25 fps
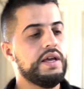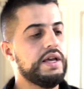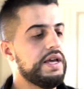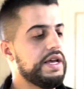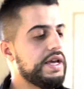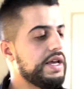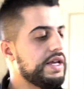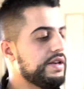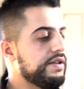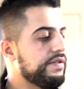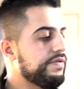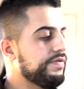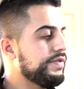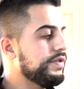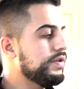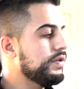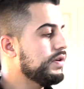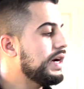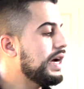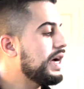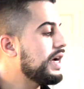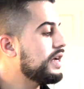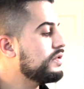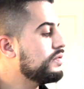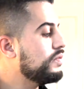And if you
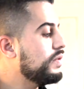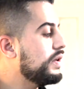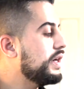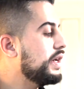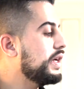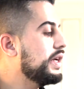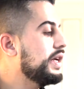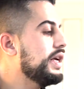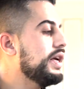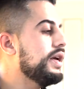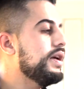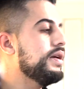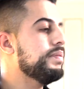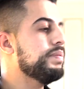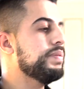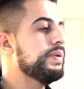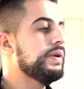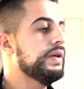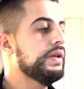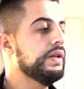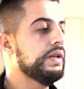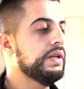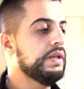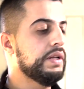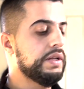guys want to keep
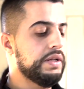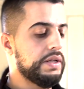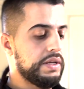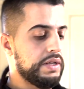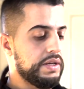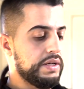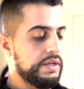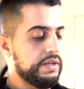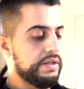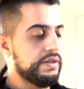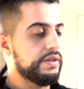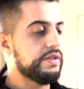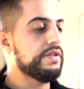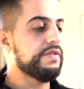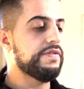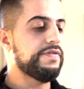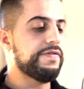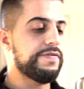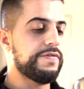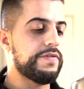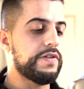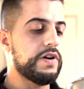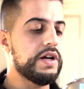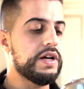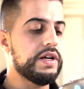the
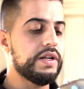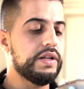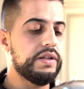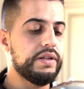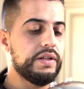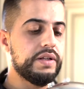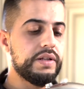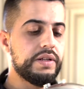front,